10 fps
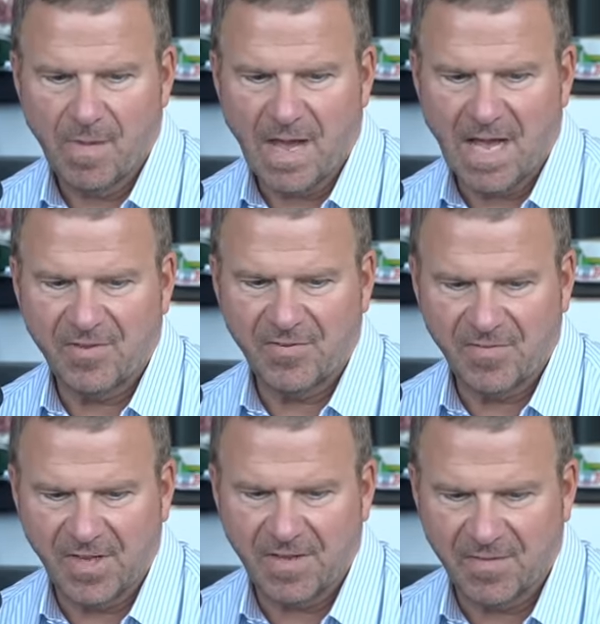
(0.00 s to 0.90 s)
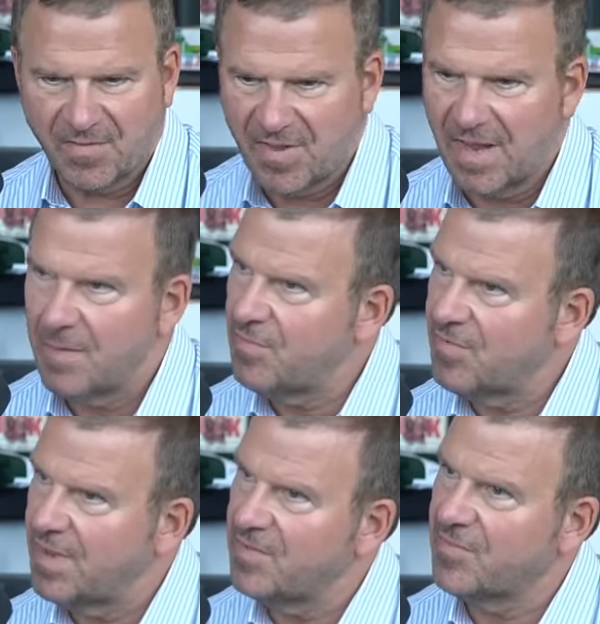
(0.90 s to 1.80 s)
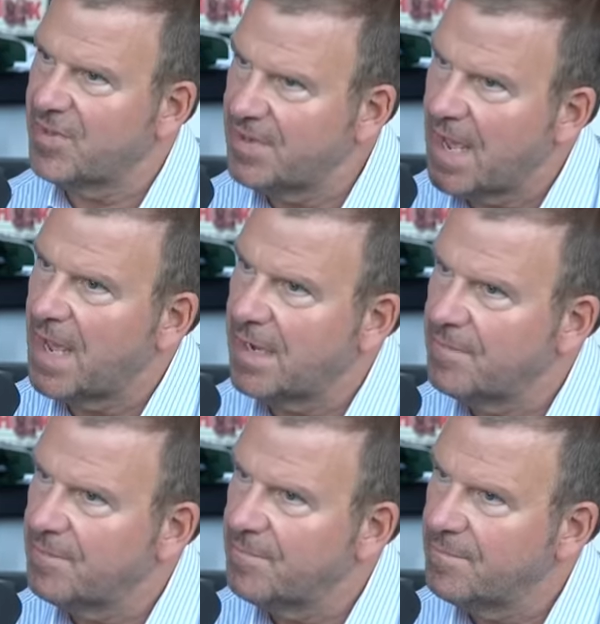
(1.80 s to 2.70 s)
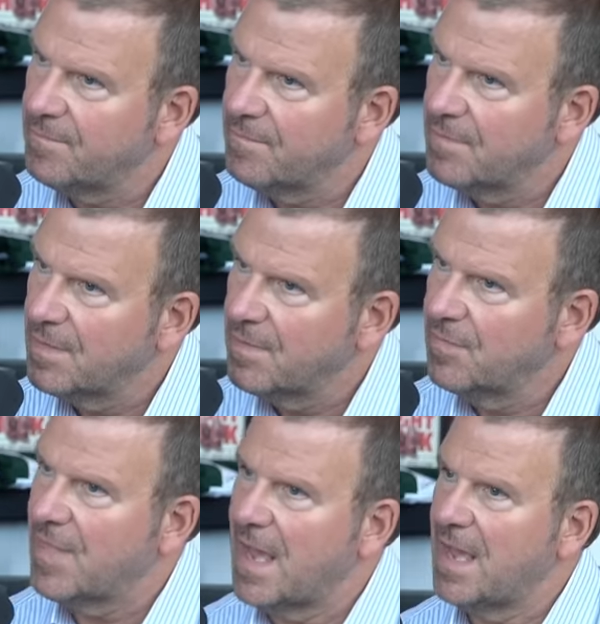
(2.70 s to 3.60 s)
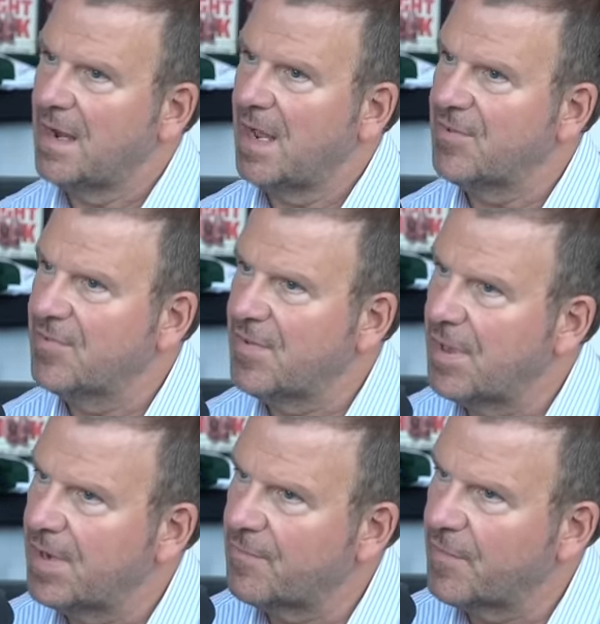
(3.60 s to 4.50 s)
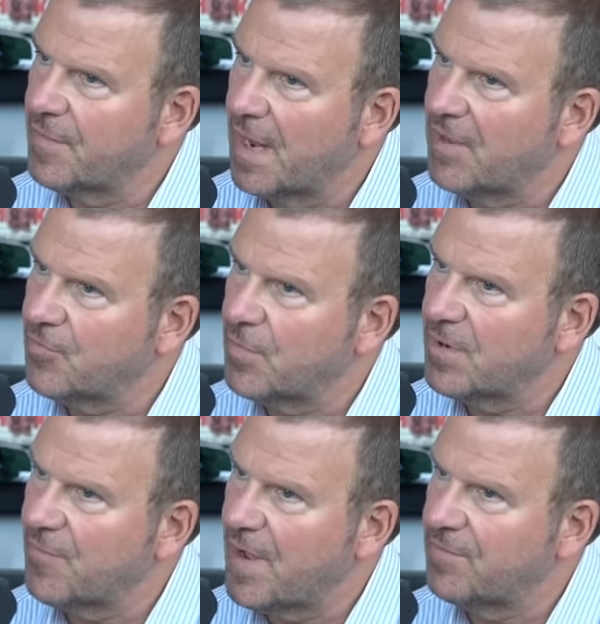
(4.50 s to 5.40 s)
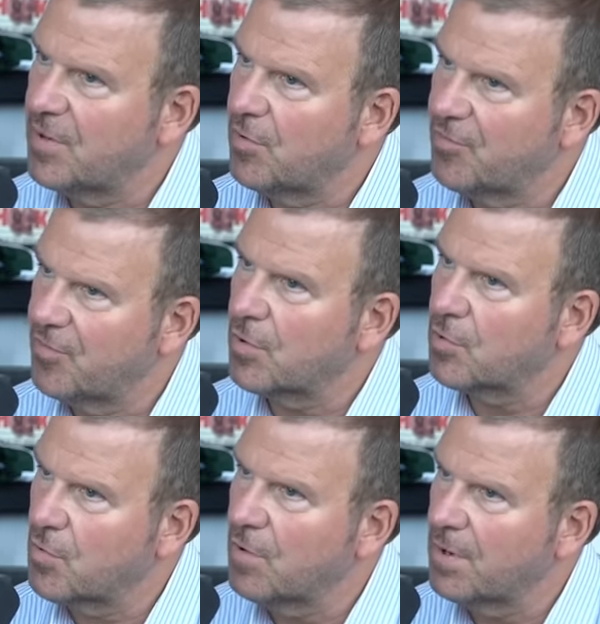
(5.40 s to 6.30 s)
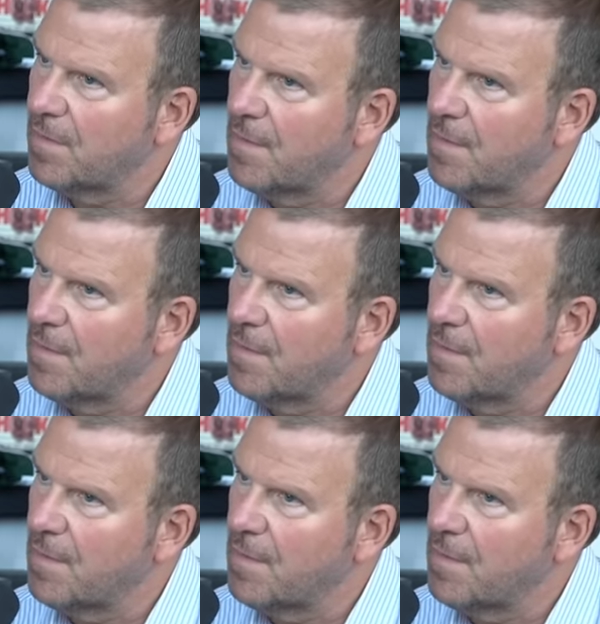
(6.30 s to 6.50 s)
I sit in the same seats today that I sat in for the last 25 years, center court.